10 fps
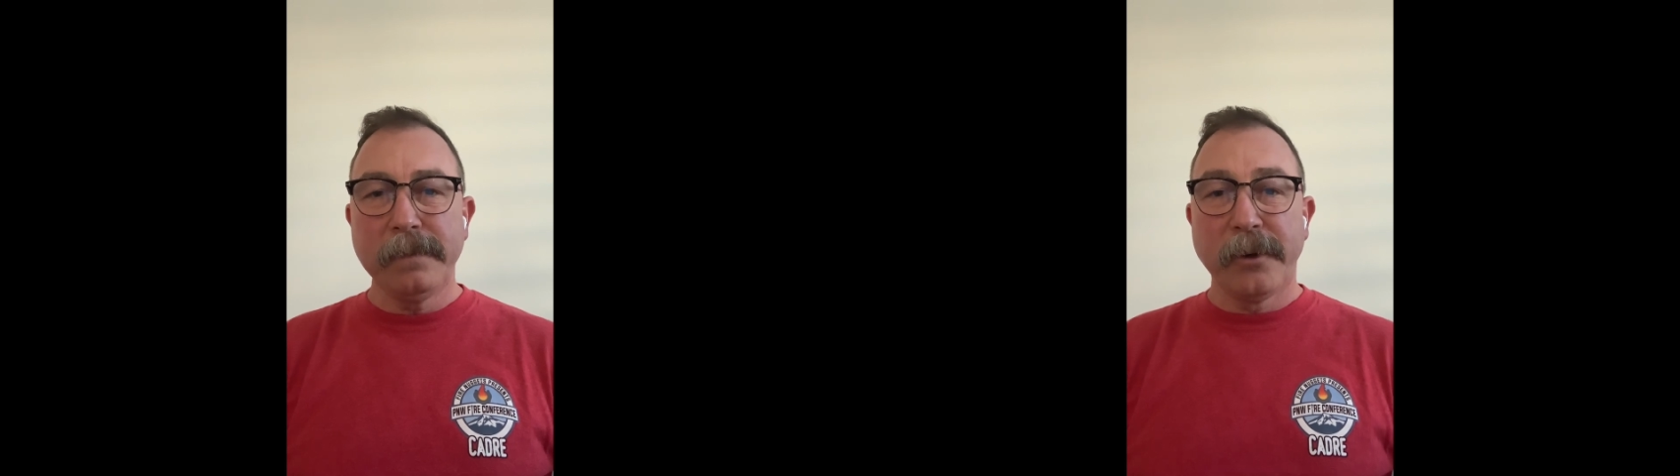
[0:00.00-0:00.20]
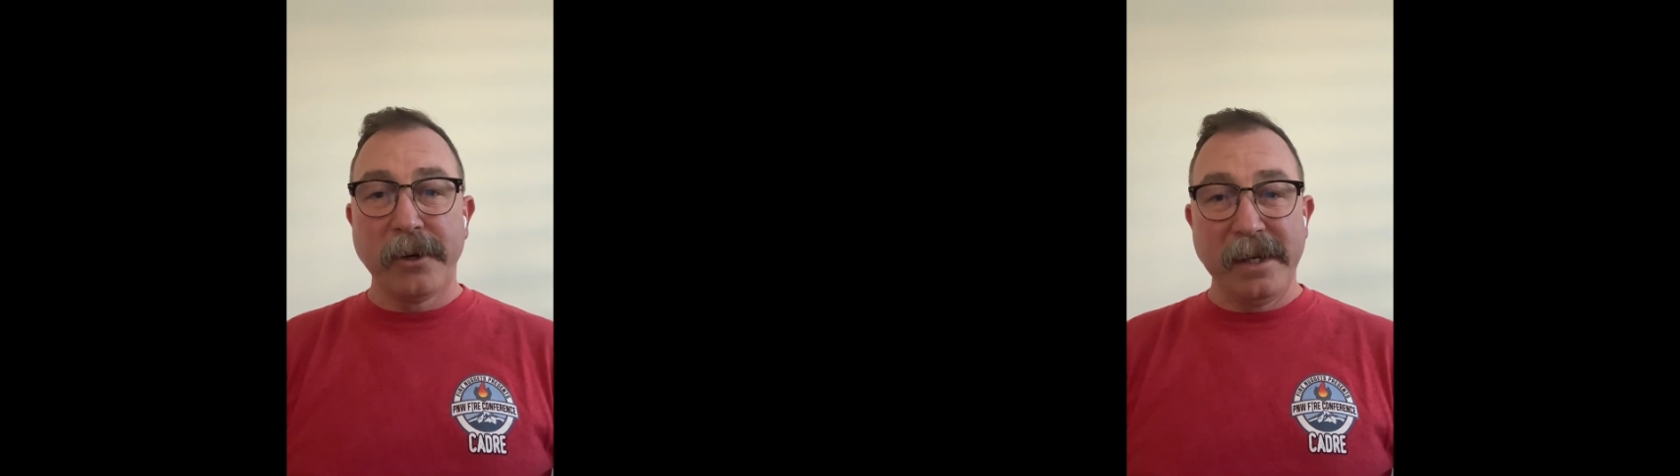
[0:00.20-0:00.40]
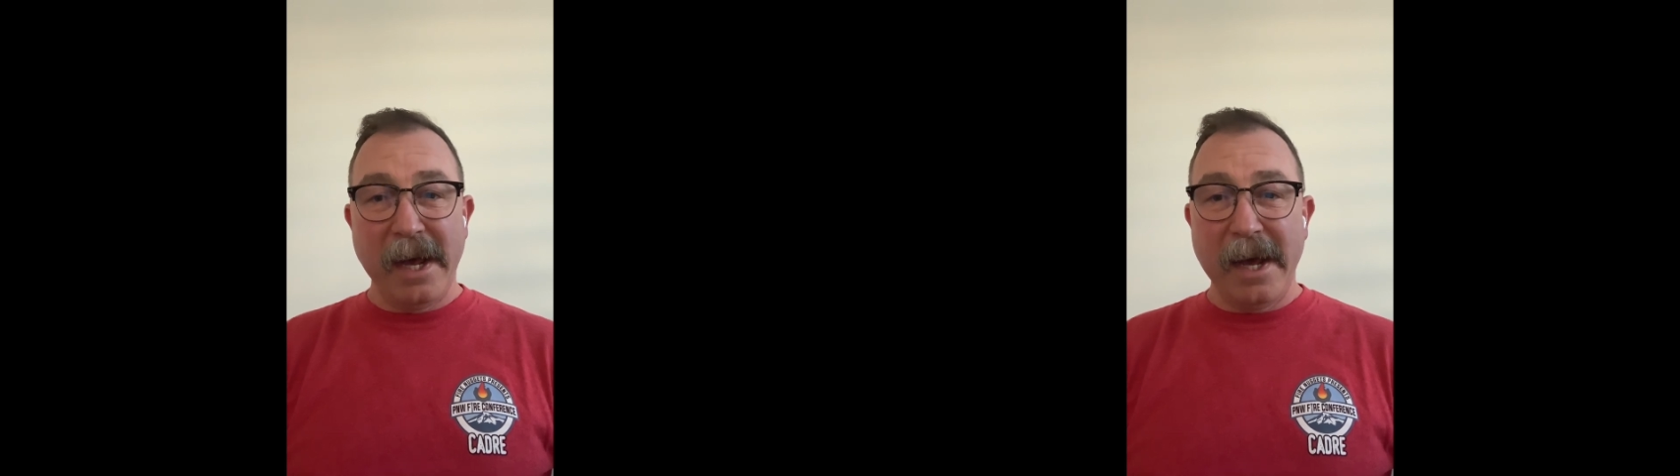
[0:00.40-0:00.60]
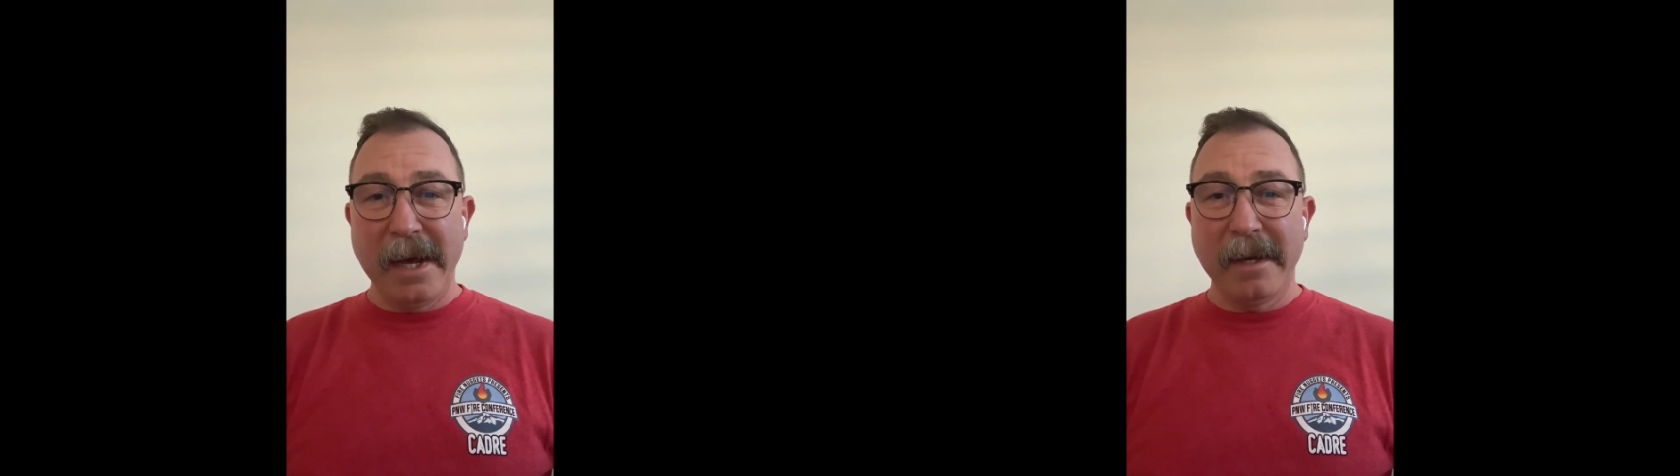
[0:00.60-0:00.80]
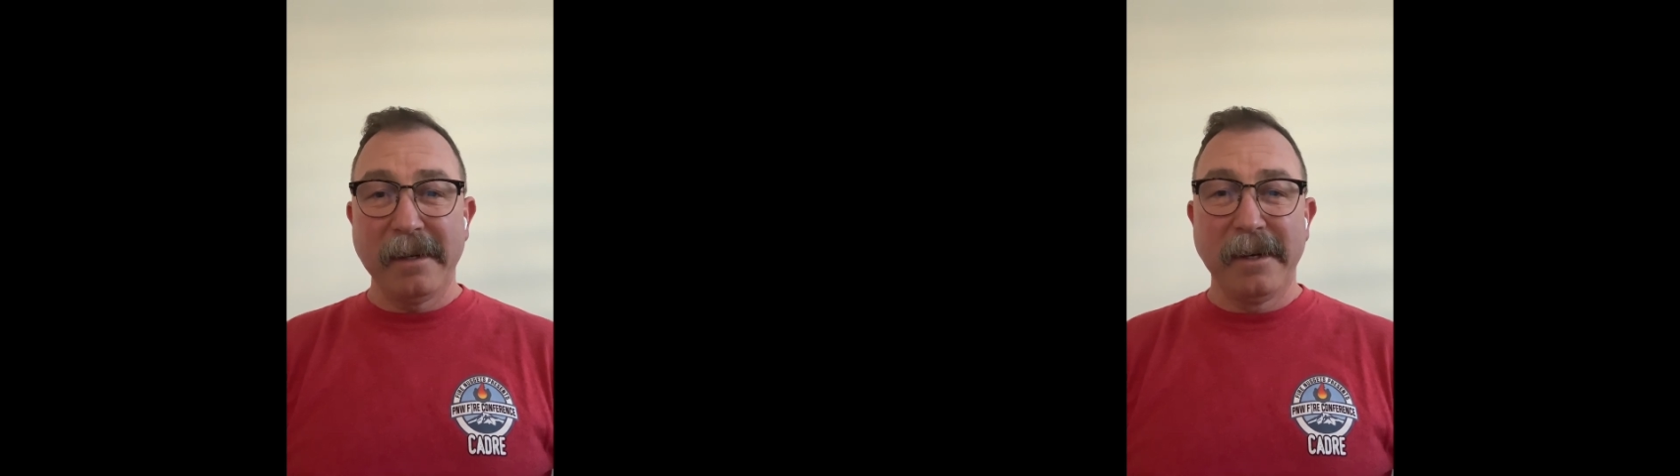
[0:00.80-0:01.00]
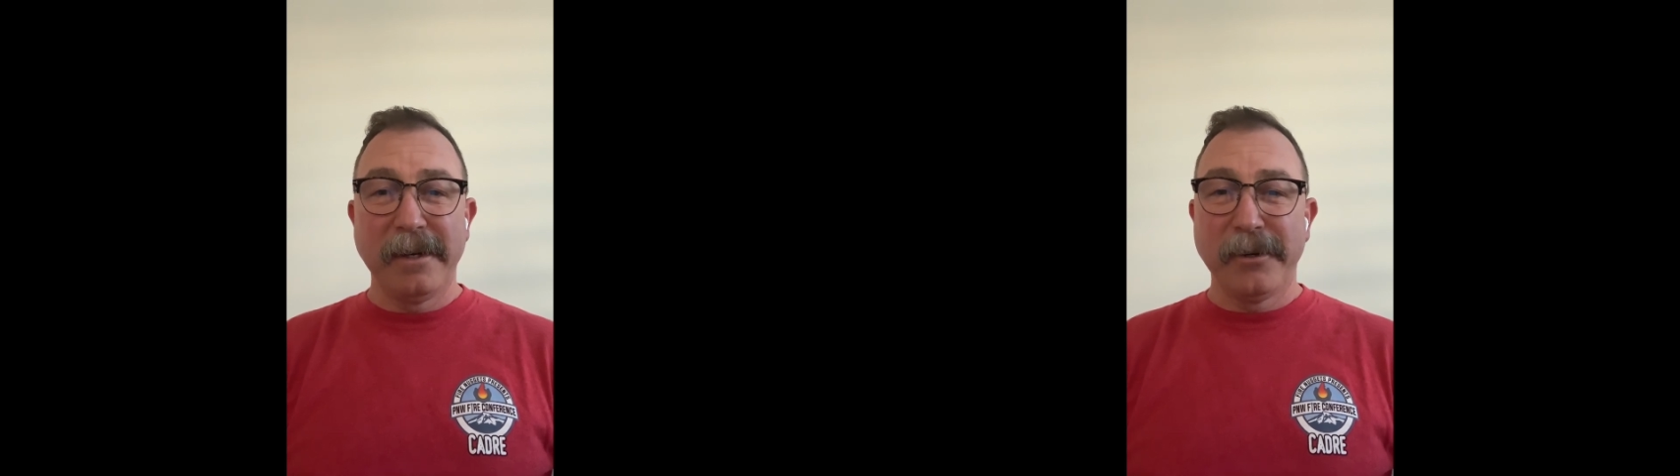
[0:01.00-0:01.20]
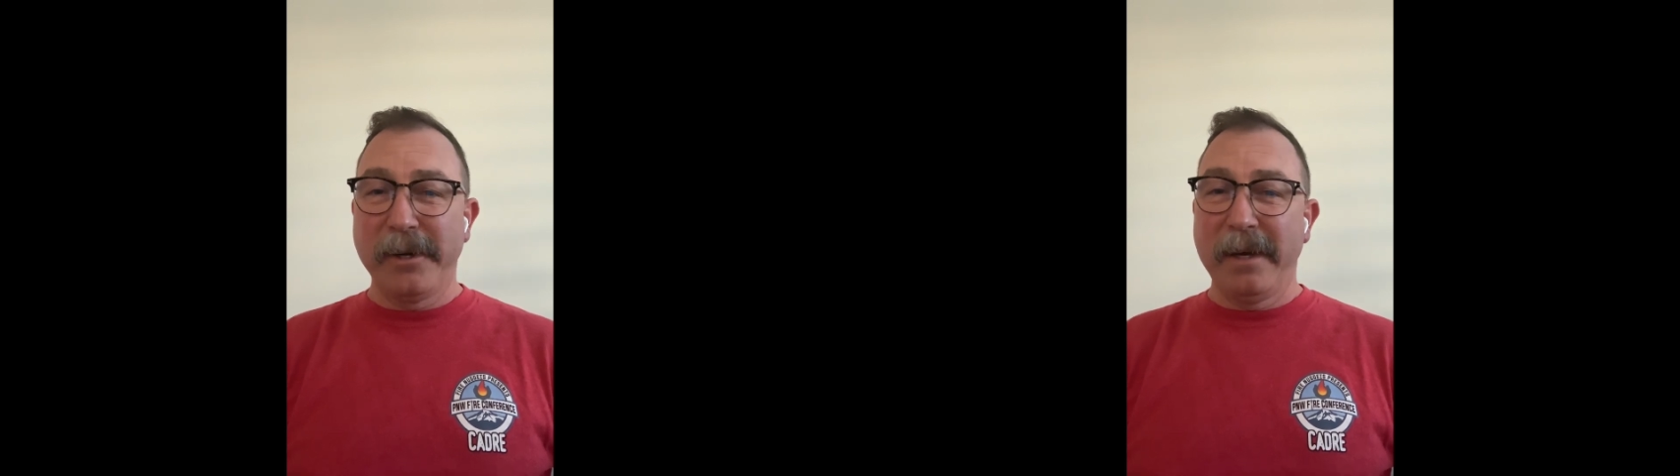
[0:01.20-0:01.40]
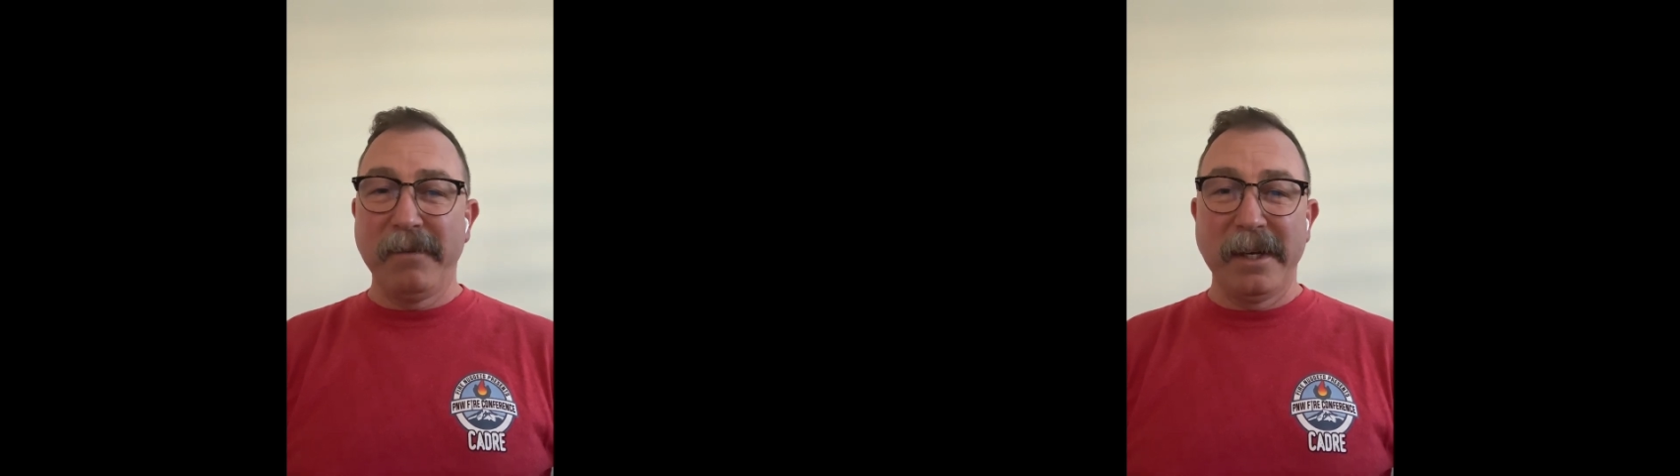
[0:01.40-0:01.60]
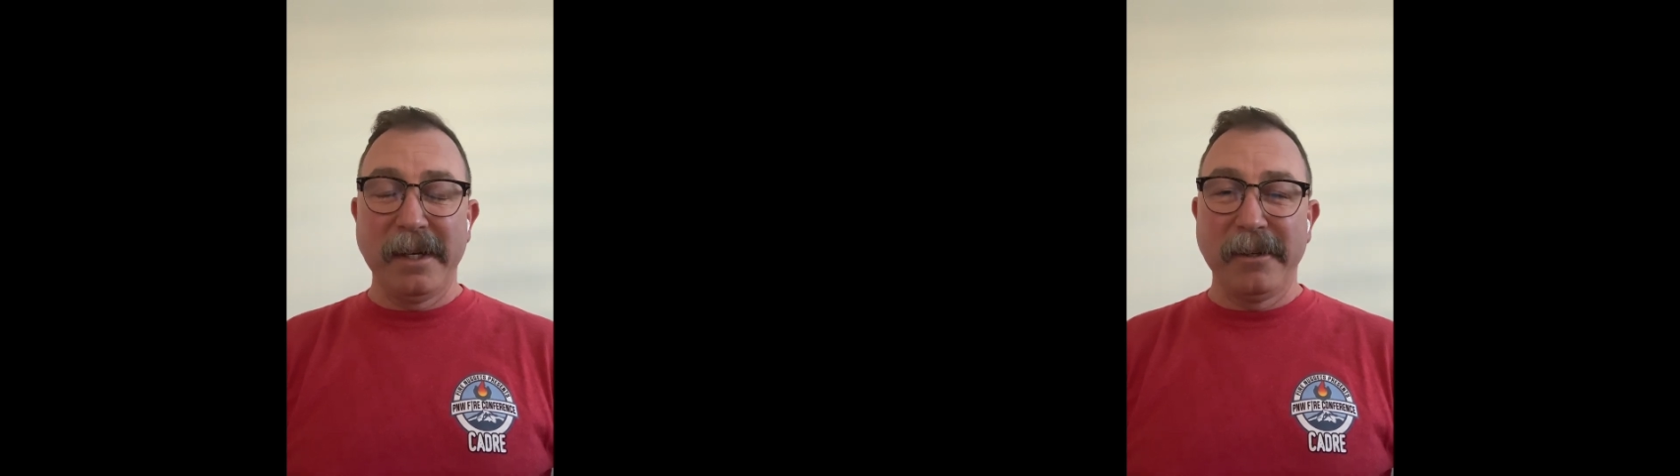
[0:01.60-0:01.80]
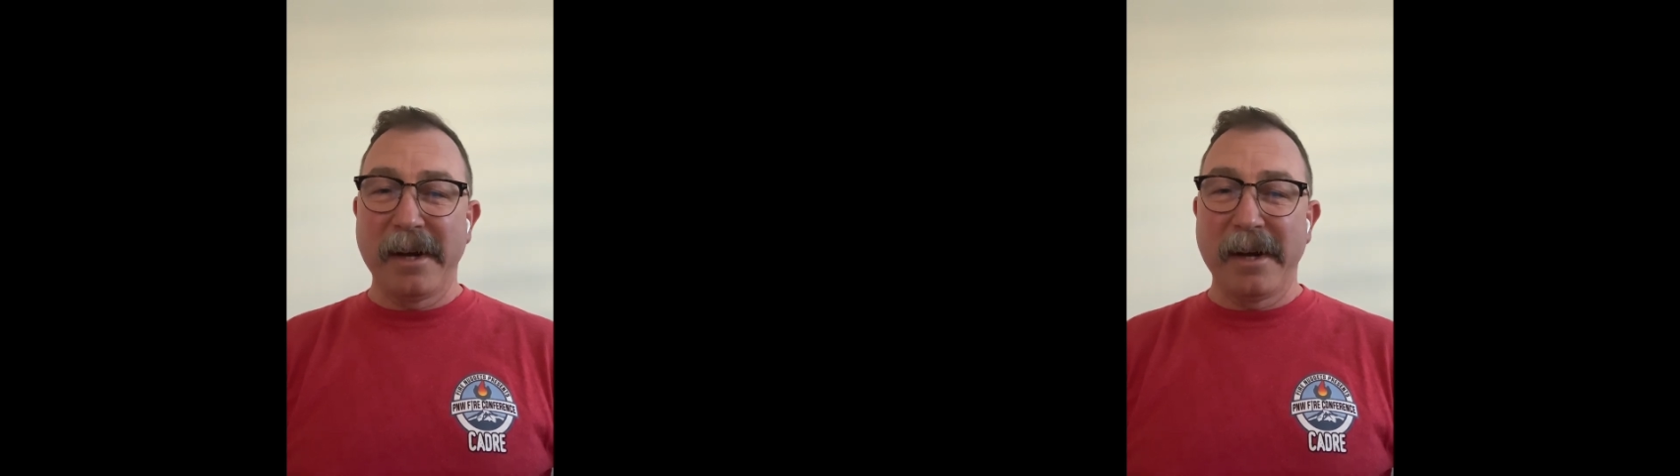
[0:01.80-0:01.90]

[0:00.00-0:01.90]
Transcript: Good day, good evening,